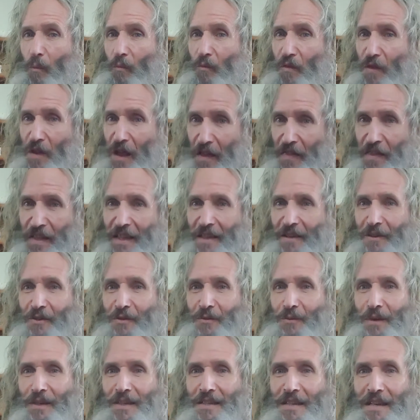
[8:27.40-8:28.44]
Nothing else
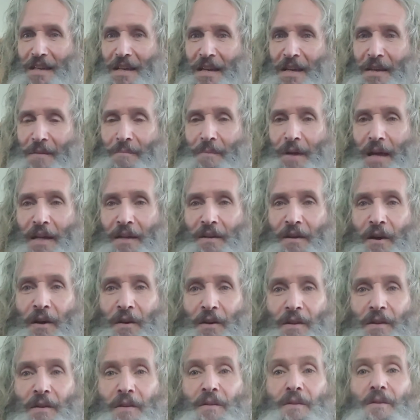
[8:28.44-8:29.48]
wants to eat my
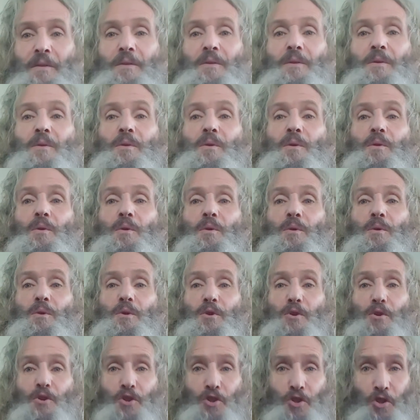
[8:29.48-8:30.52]
garden.
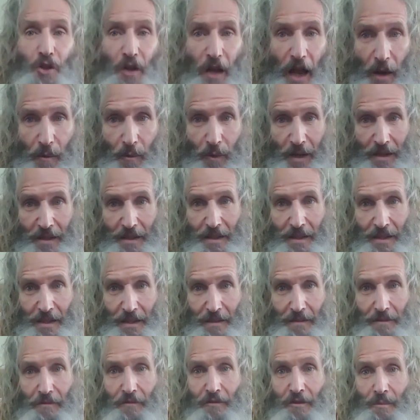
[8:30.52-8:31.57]
Should I want to
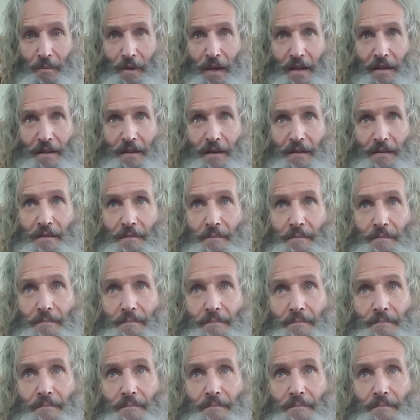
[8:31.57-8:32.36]
eat from my garden?